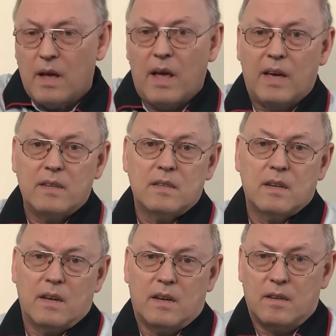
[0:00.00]
and
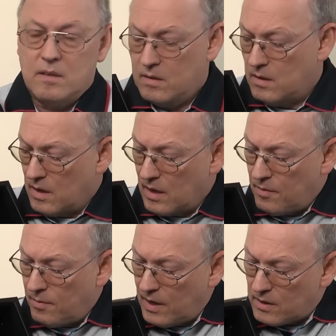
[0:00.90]
a
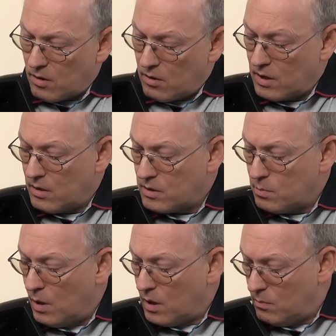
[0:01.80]
leaflet or a
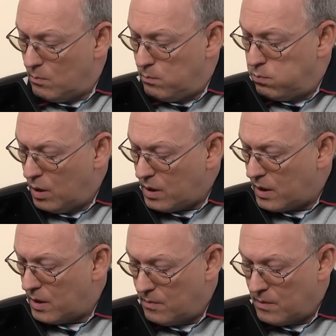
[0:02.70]
small
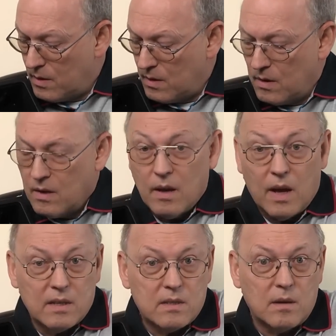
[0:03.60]
book
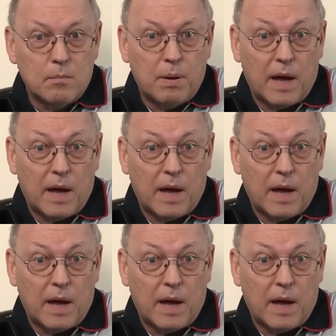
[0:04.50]
and some